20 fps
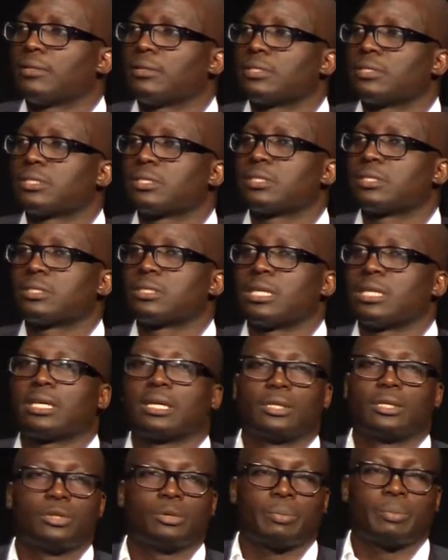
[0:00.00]
seek
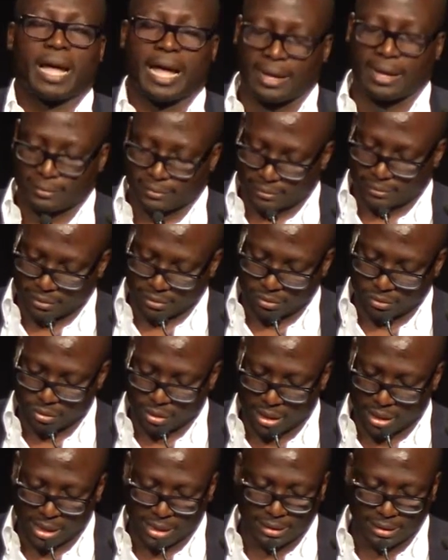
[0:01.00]
a new path,
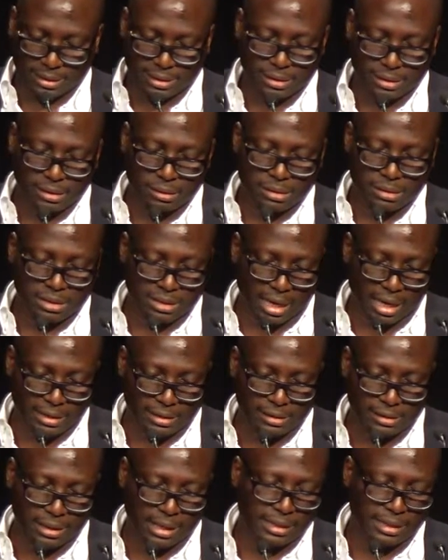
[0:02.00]
and
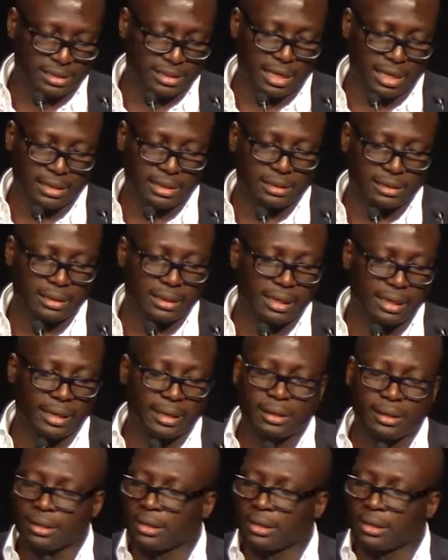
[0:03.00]
I started Kunlé.